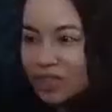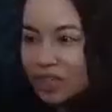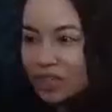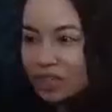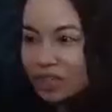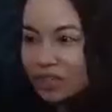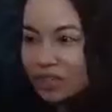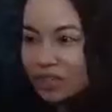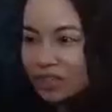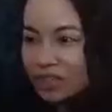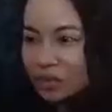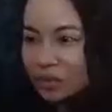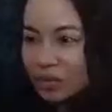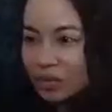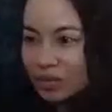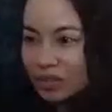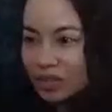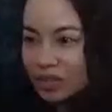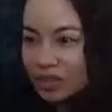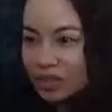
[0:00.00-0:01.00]
Lightning
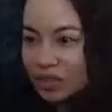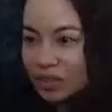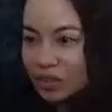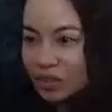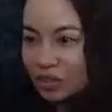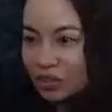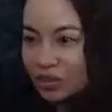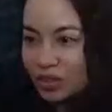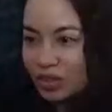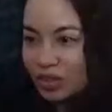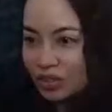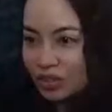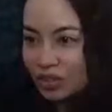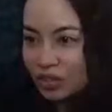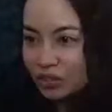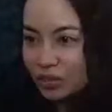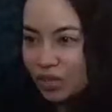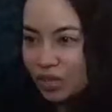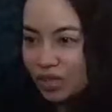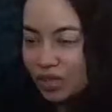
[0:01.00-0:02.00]
Explosive.
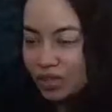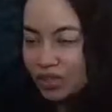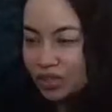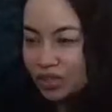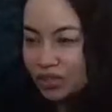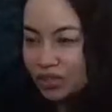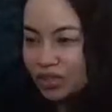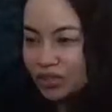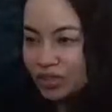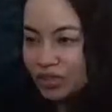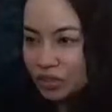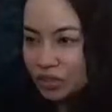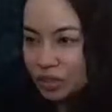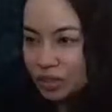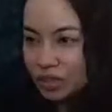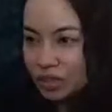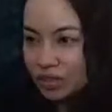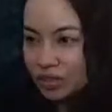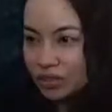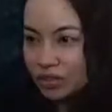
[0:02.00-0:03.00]
Terrifying.
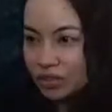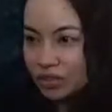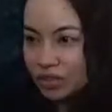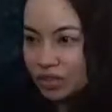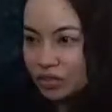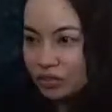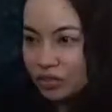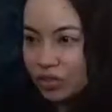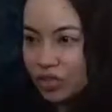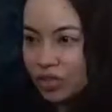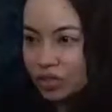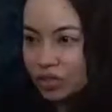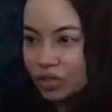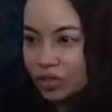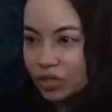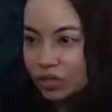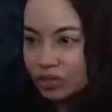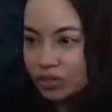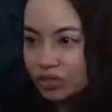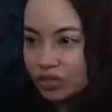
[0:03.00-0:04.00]
Ultimate Ton. Death
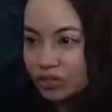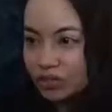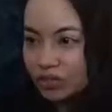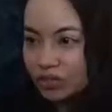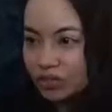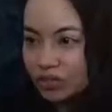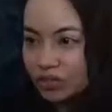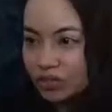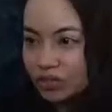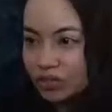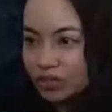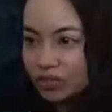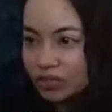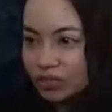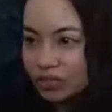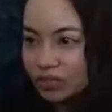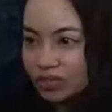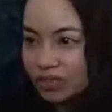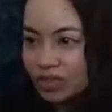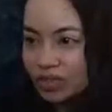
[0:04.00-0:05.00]
Flash.
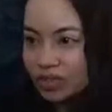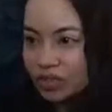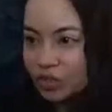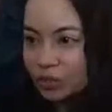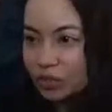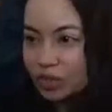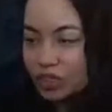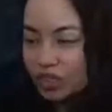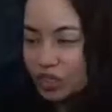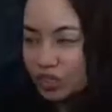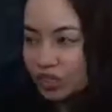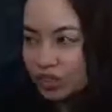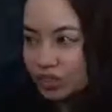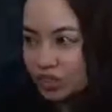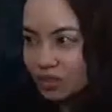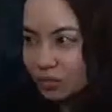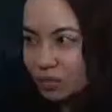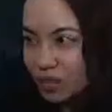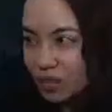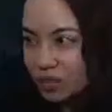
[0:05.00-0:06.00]
As you mentioned
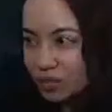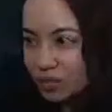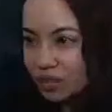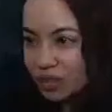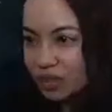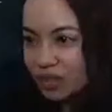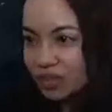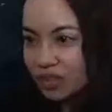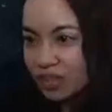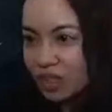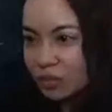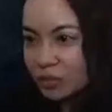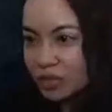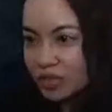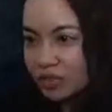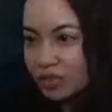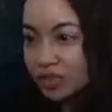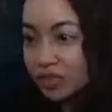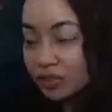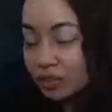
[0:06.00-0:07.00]
it, Mother's Day is
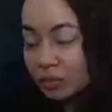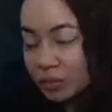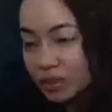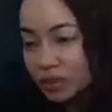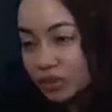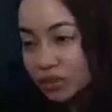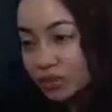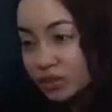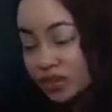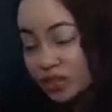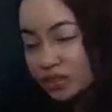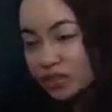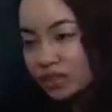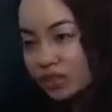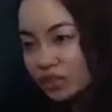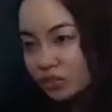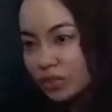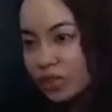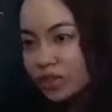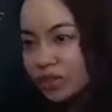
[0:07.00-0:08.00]
coming, so Blizzard did
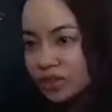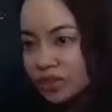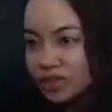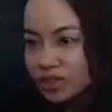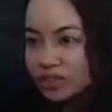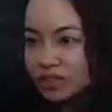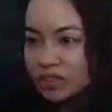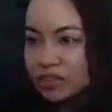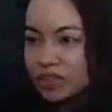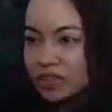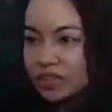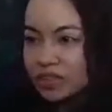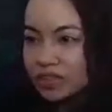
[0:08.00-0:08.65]
give us